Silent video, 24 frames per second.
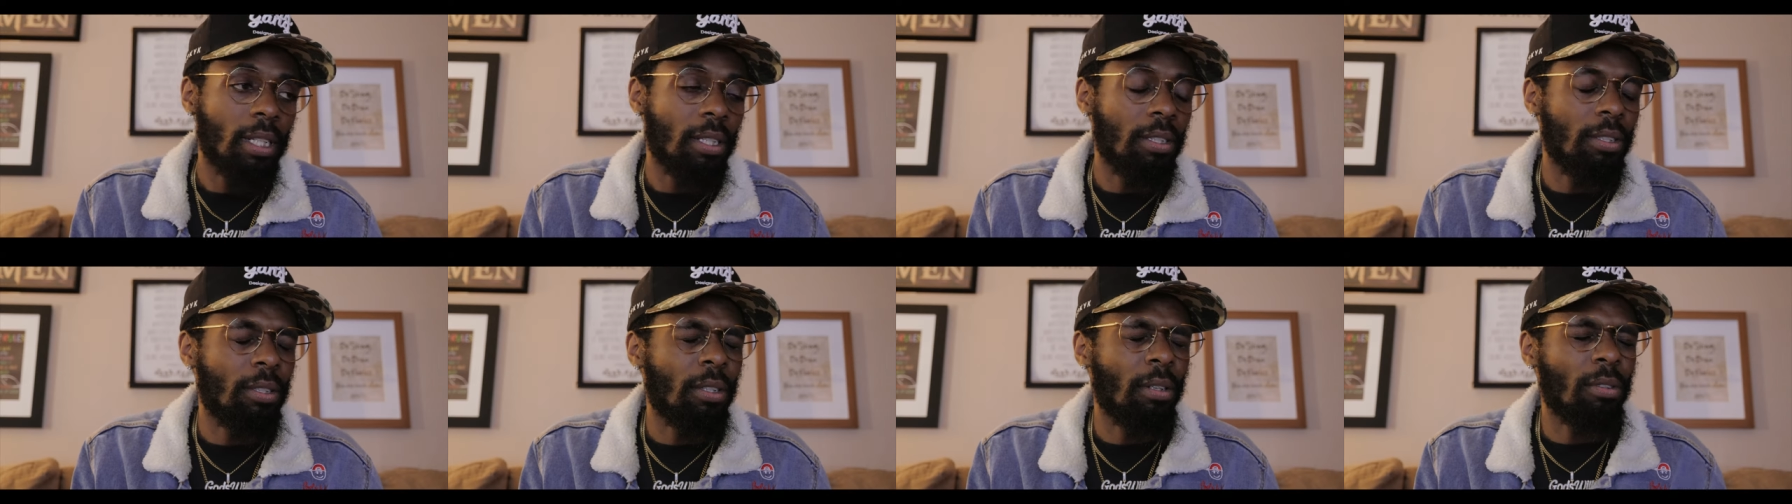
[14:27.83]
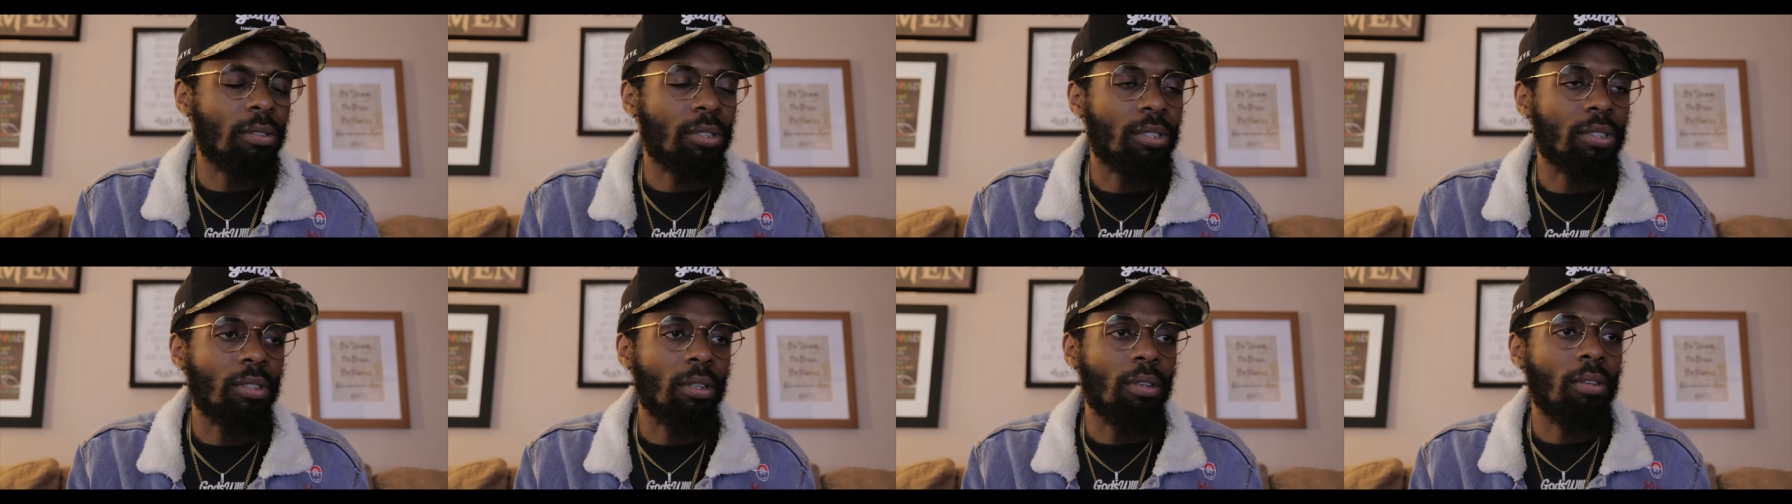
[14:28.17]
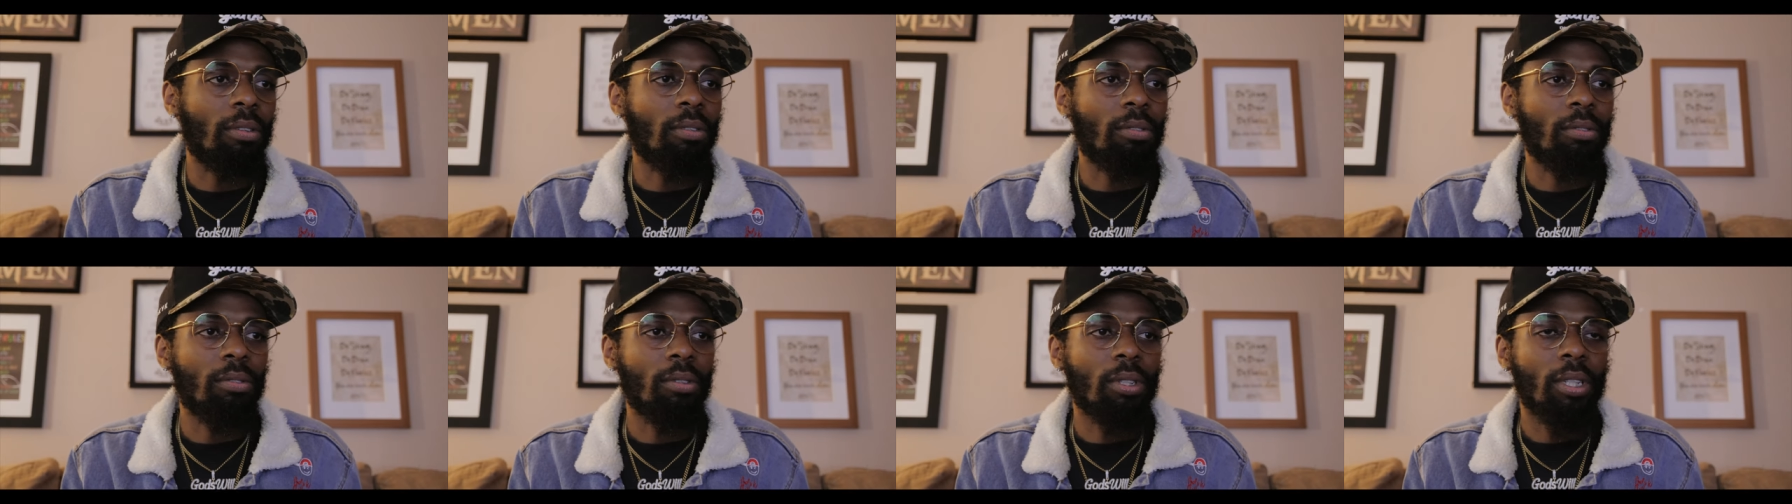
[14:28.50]
you know.
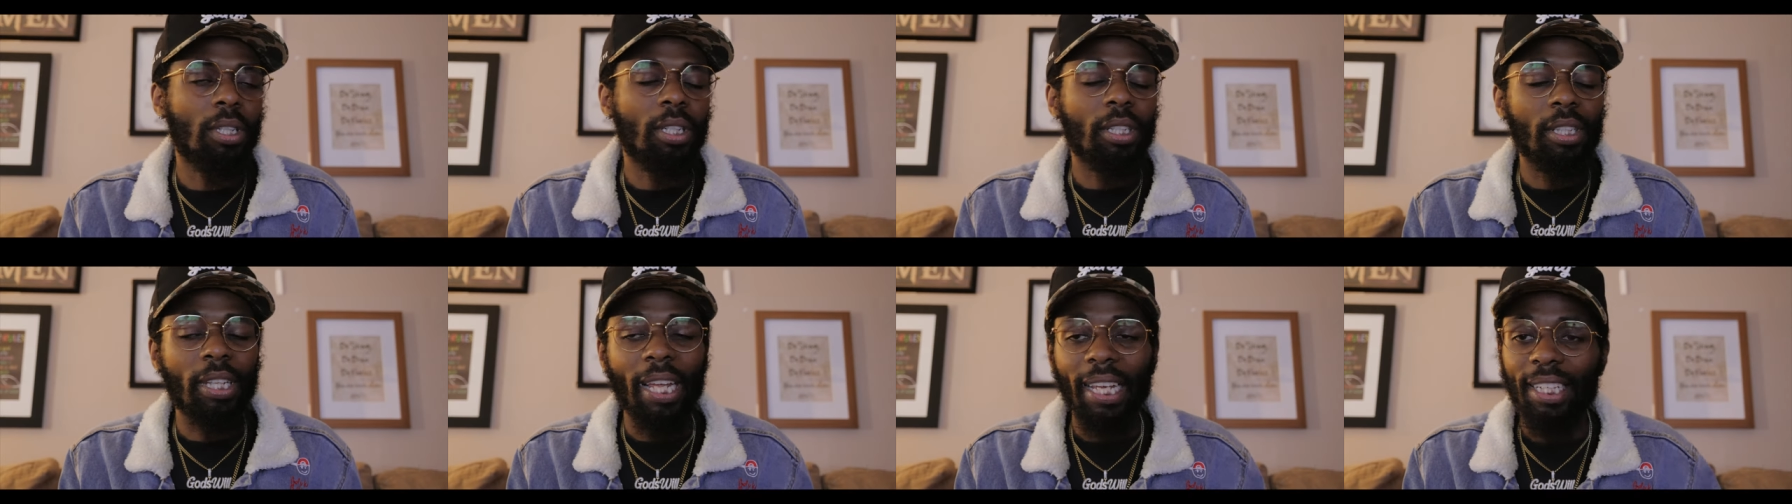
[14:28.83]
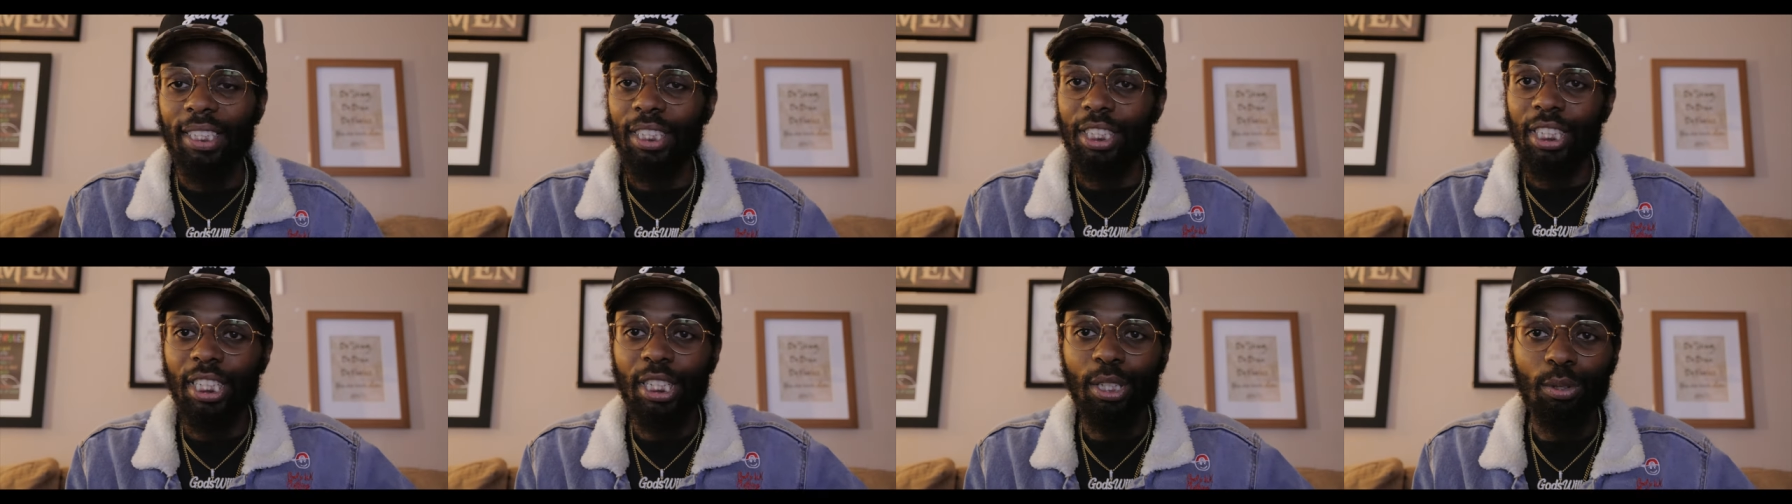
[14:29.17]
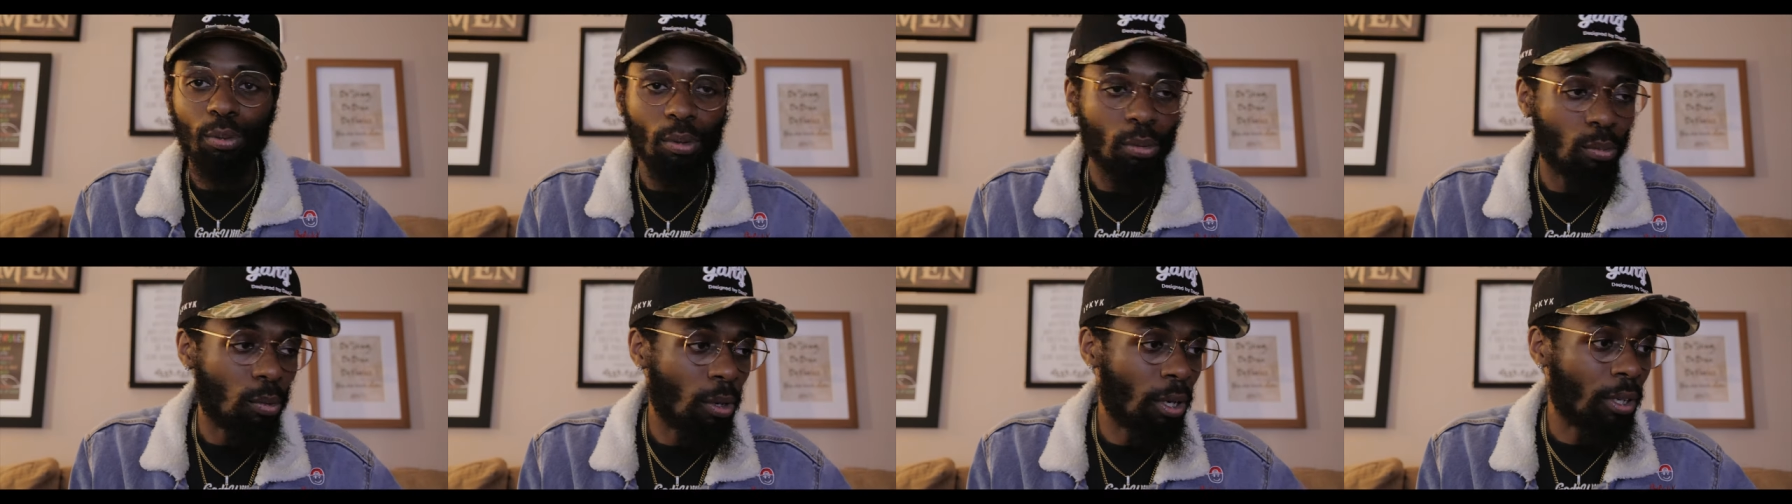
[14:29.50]
So that
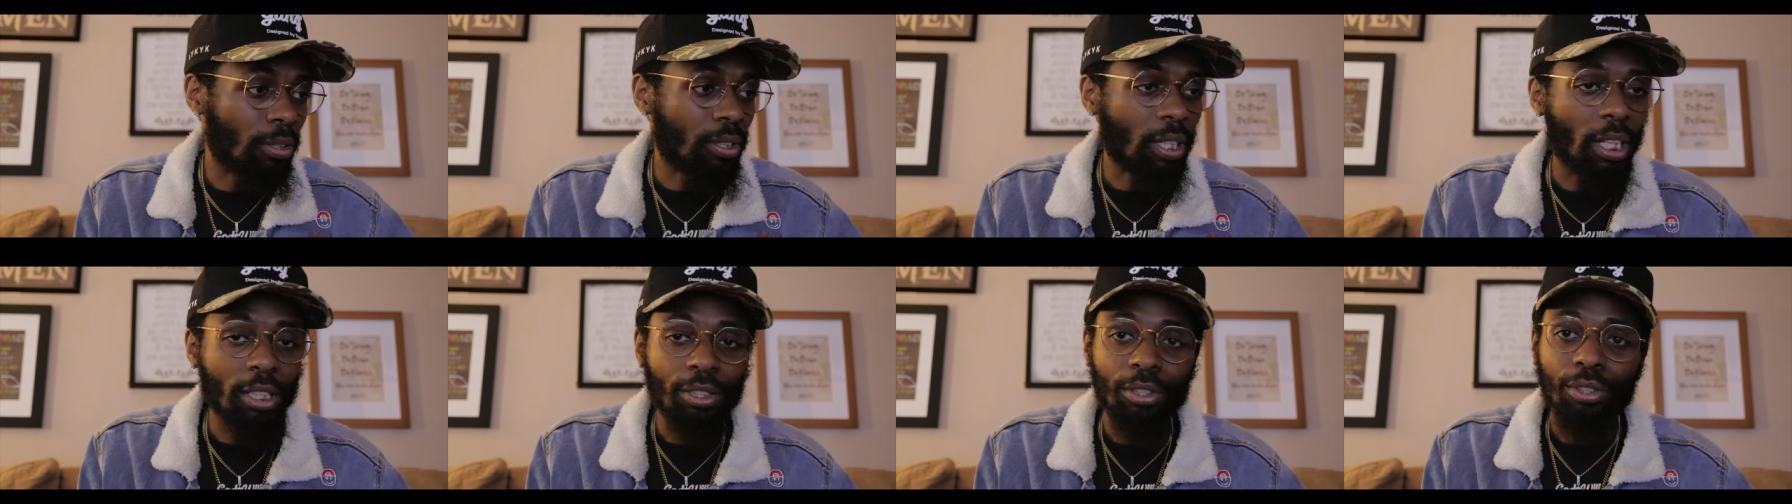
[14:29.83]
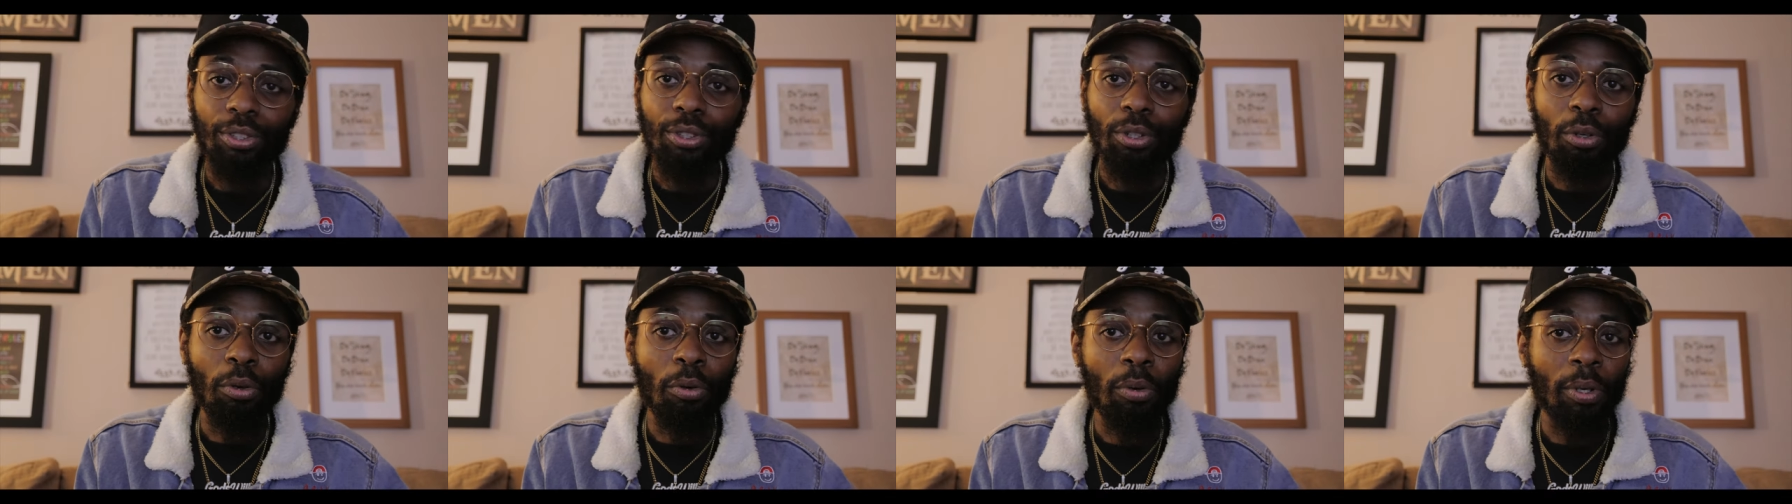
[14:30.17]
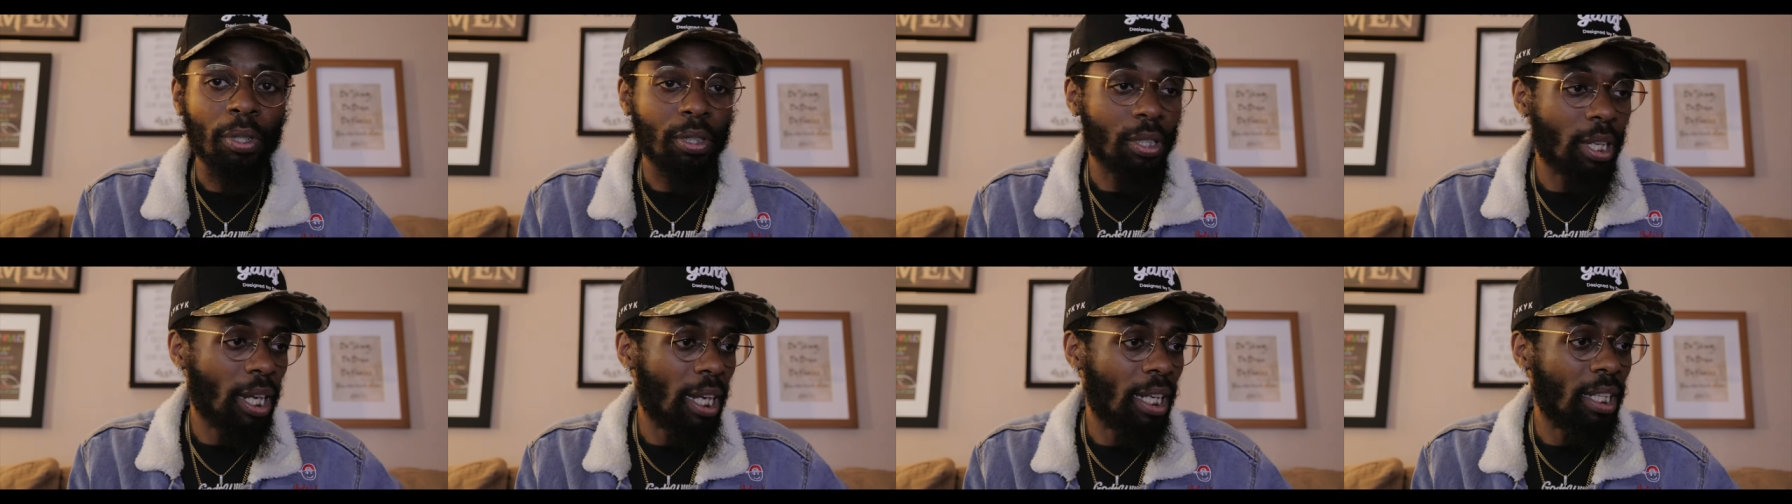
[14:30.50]
secret work that you're
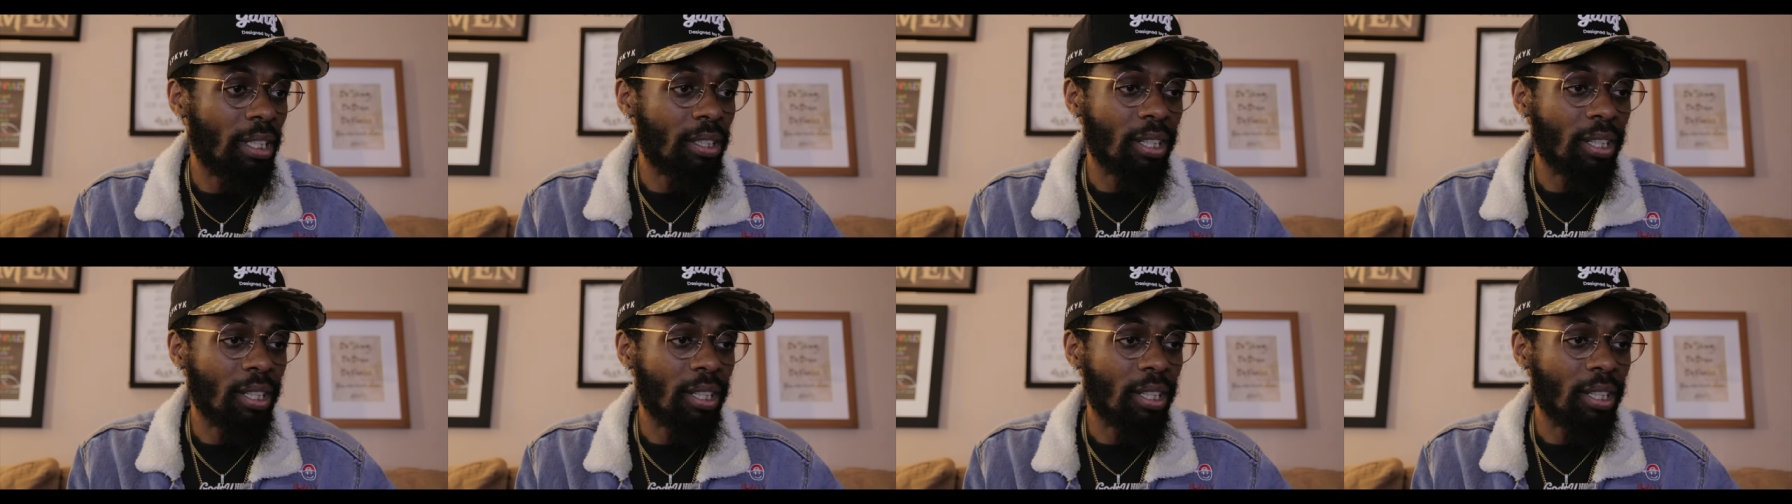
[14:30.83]
doing,